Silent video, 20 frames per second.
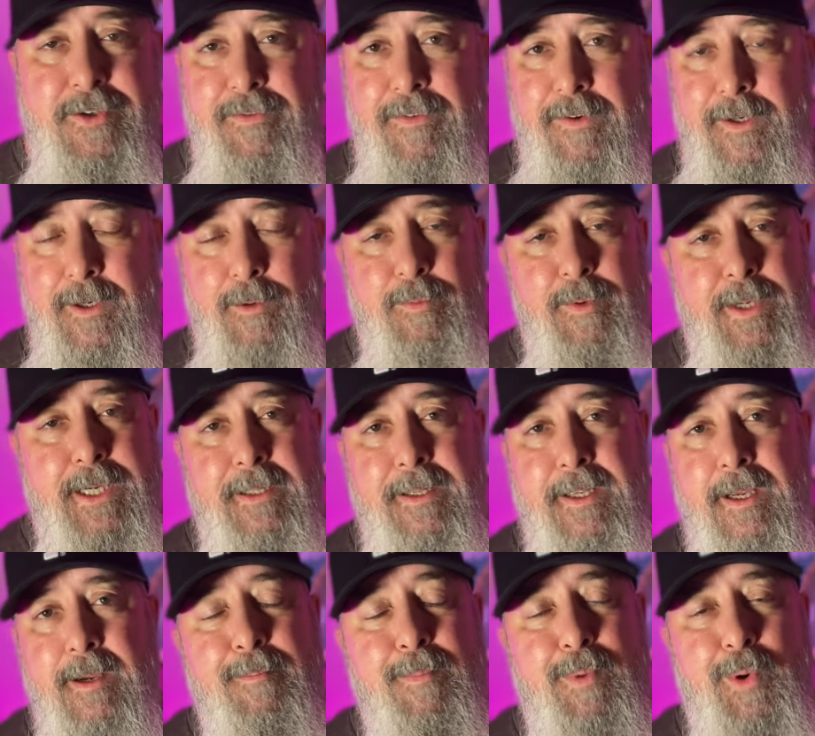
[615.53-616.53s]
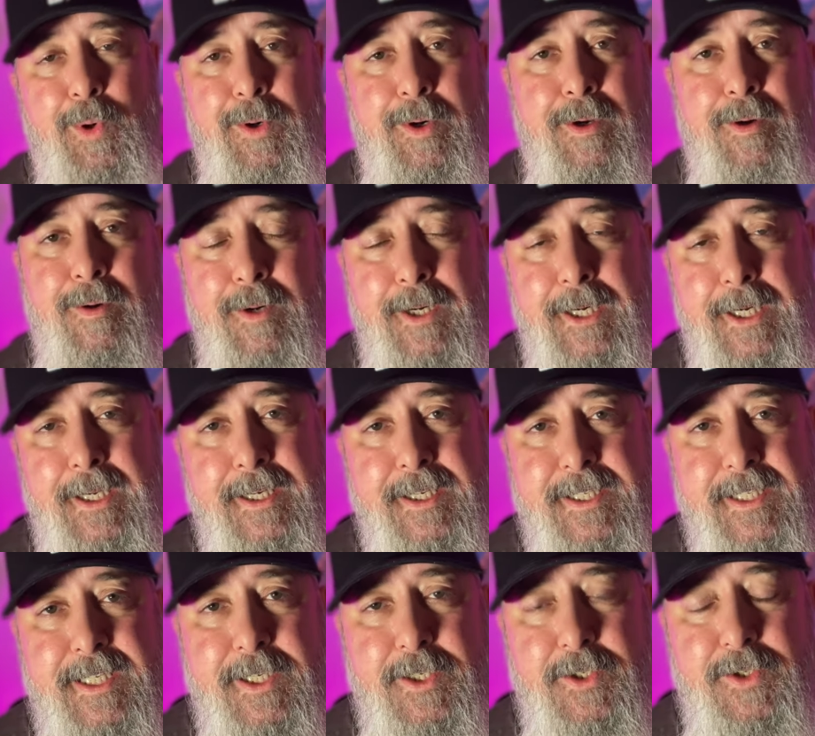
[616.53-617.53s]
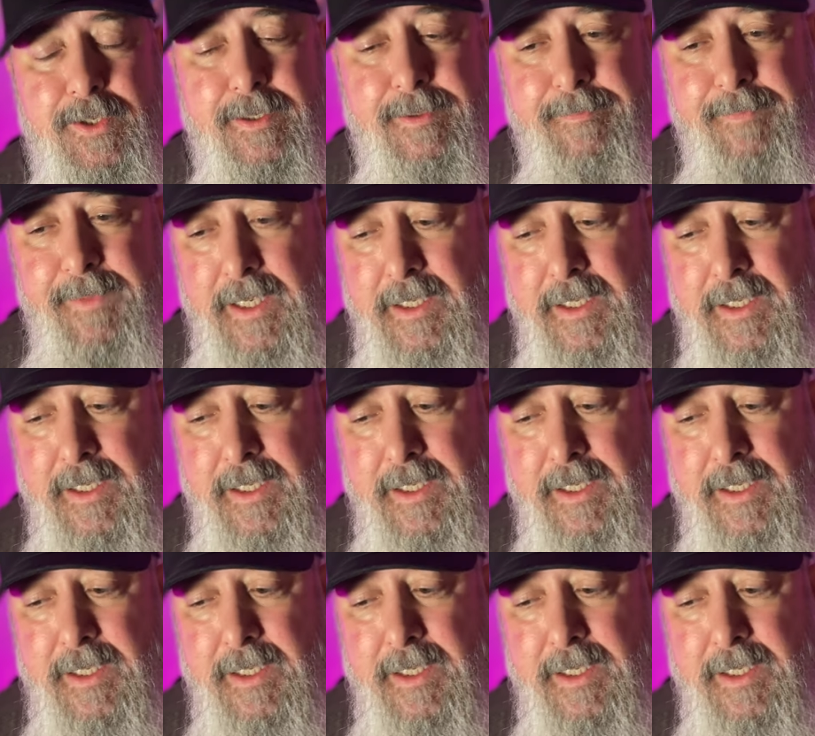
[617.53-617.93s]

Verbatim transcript: for a really important organization.